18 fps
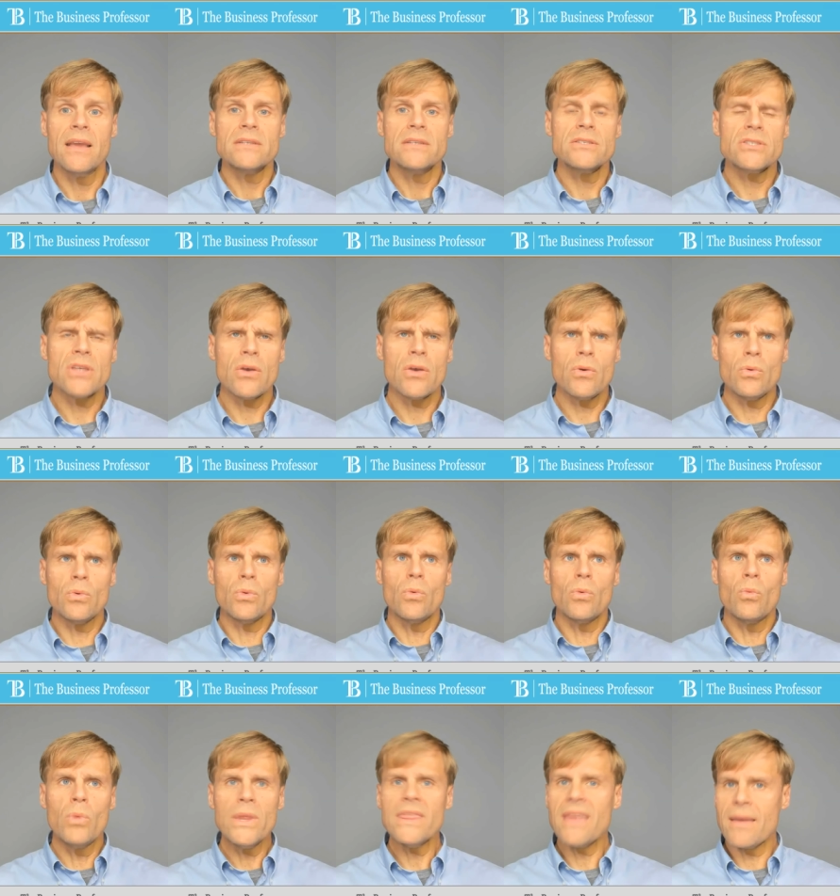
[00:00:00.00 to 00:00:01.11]
So,
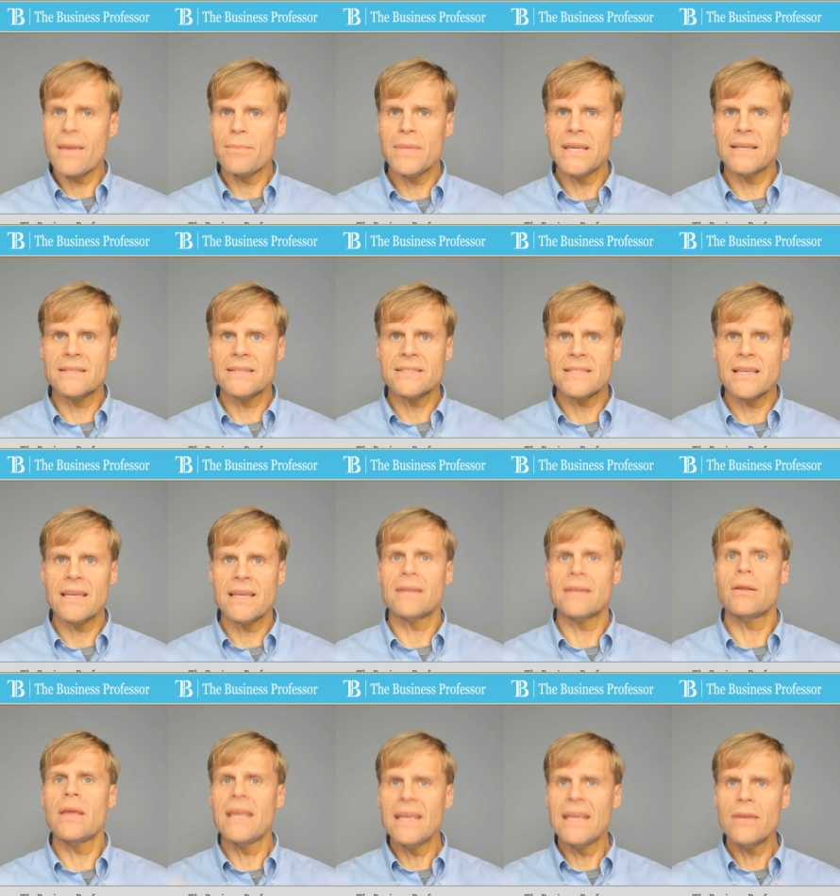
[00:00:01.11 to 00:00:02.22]
with that being said,
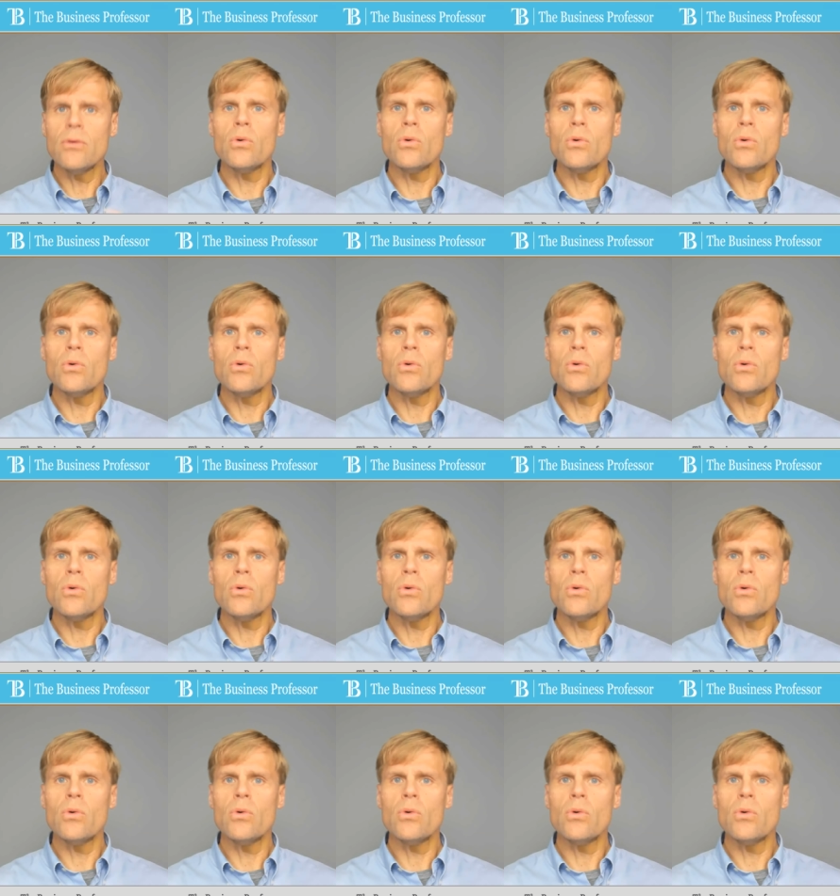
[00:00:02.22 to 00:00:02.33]
in